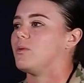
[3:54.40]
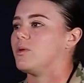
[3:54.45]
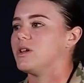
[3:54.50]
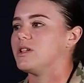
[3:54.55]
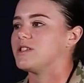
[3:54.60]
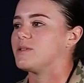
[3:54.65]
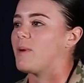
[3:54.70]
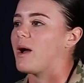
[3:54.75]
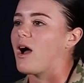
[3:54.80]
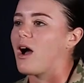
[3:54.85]

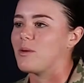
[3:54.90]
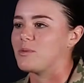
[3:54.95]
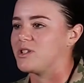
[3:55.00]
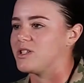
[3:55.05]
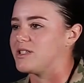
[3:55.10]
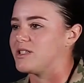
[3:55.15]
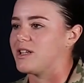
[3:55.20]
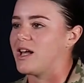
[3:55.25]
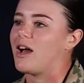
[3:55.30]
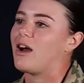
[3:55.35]
what's my
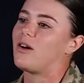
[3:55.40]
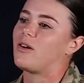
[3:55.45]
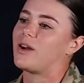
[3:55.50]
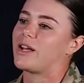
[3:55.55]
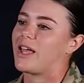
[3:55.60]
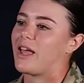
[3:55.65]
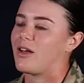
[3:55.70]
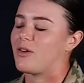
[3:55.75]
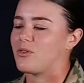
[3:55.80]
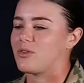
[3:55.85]
options
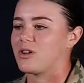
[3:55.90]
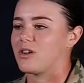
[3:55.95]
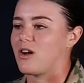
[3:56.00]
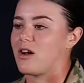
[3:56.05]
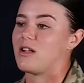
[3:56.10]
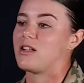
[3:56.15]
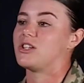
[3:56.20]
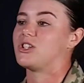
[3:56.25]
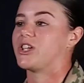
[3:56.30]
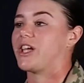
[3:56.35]
now? I can't go
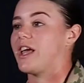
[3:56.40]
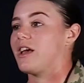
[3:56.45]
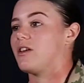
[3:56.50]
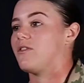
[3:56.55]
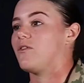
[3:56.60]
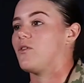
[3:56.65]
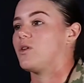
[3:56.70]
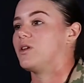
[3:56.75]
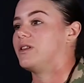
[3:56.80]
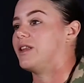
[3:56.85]
to college. I
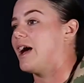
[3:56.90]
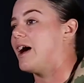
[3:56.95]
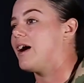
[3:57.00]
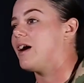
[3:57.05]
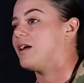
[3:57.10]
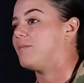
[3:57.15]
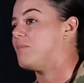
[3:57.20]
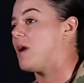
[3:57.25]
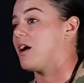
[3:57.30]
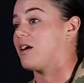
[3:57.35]
can't afford
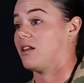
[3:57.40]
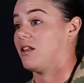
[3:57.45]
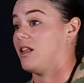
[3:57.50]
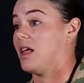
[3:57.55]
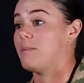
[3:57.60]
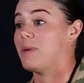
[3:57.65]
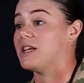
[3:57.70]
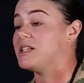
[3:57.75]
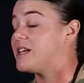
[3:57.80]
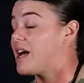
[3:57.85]
that. I'm not
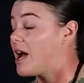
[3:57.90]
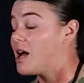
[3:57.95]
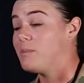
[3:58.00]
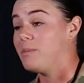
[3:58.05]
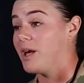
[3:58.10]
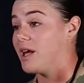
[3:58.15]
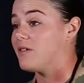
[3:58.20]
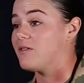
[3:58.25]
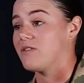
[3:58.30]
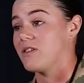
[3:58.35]
gonna let my
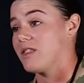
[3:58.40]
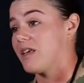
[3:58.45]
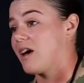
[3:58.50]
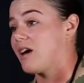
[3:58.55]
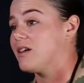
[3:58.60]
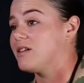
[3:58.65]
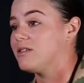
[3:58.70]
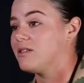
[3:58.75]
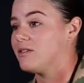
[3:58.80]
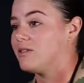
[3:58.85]
dad pay
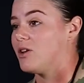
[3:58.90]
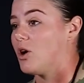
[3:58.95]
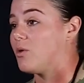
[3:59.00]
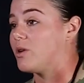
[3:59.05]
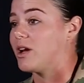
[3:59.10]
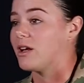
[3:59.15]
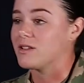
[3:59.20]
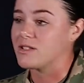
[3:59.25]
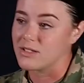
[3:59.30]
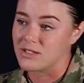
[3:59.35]
for that.
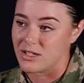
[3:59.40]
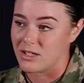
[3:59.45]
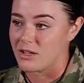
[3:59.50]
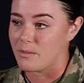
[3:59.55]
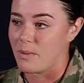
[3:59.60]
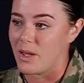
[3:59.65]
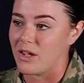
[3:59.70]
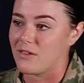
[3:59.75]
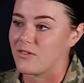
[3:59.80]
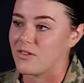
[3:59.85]
No one else
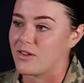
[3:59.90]
is gonna